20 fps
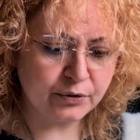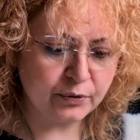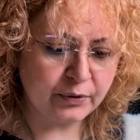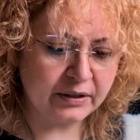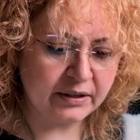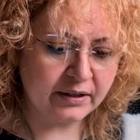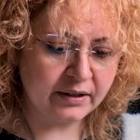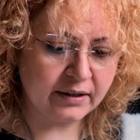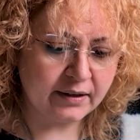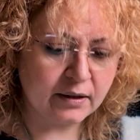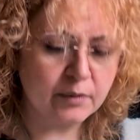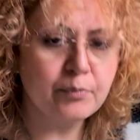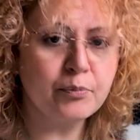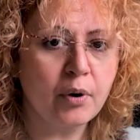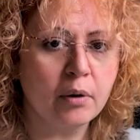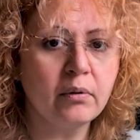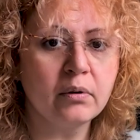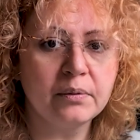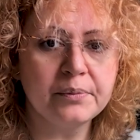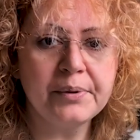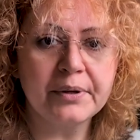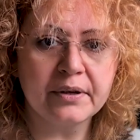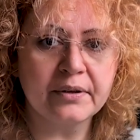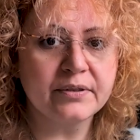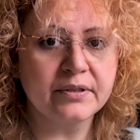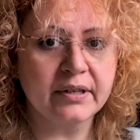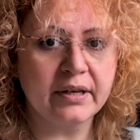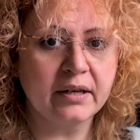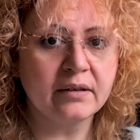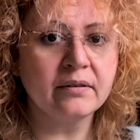to do it here, probably
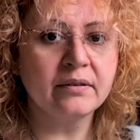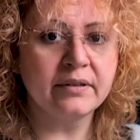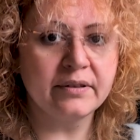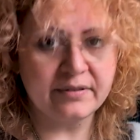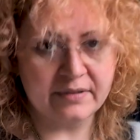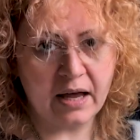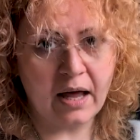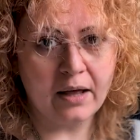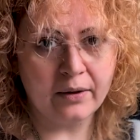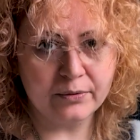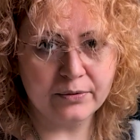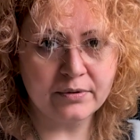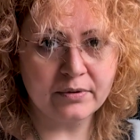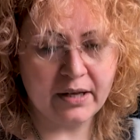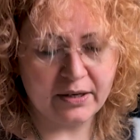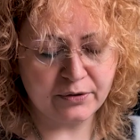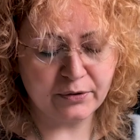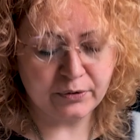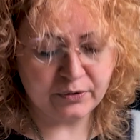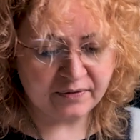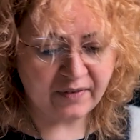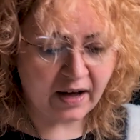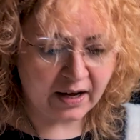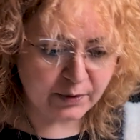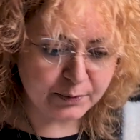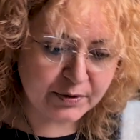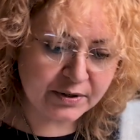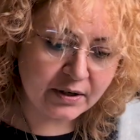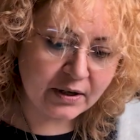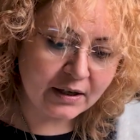because, again, this house has good
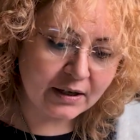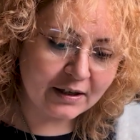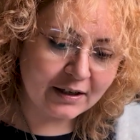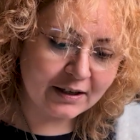vibes.